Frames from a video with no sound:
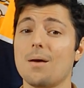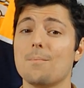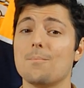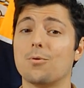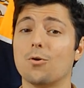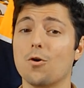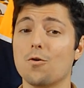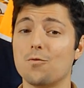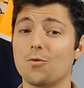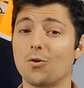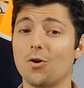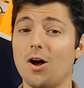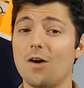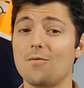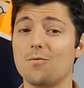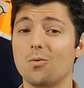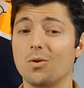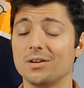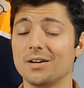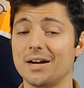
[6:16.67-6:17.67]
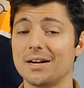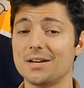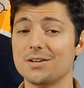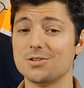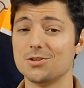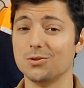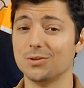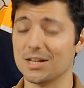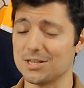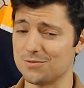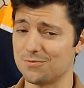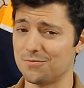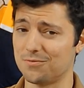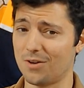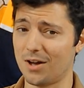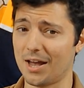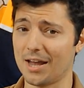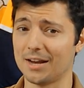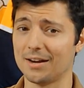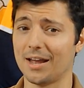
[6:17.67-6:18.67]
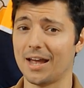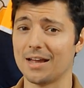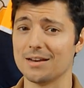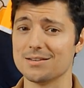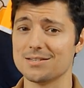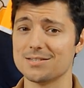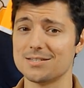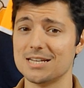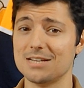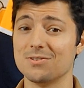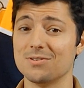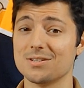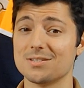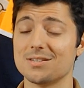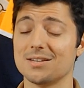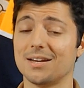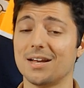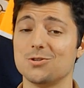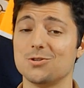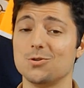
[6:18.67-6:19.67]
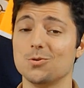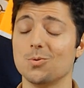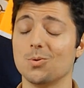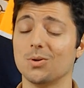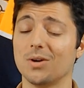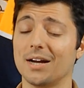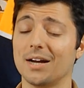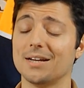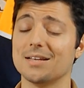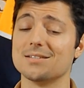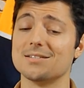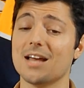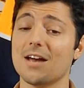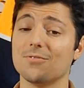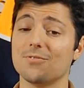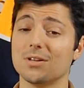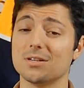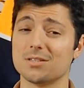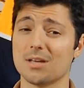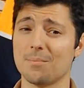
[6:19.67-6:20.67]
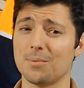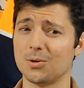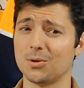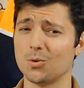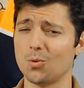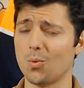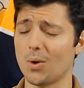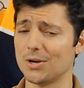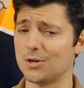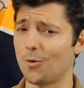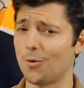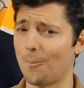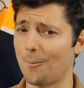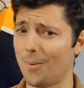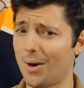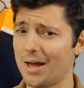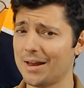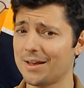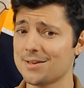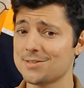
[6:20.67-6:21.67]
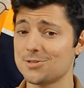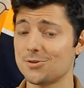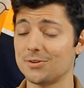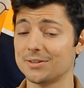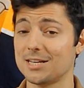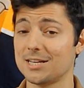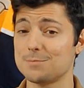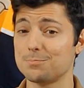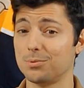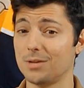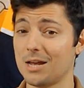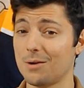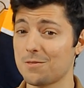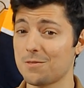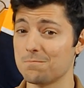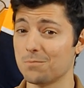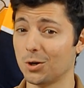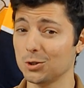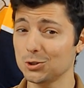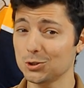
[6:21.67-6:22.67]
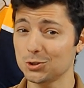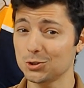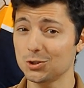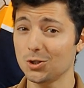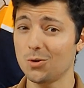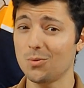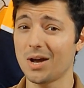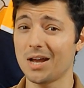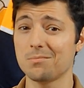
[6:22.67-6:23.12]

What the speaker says: Provorov 192, that's fine, and Stevenson at 209 is definitely someone who I don't mind considering he's playing with Marchessault,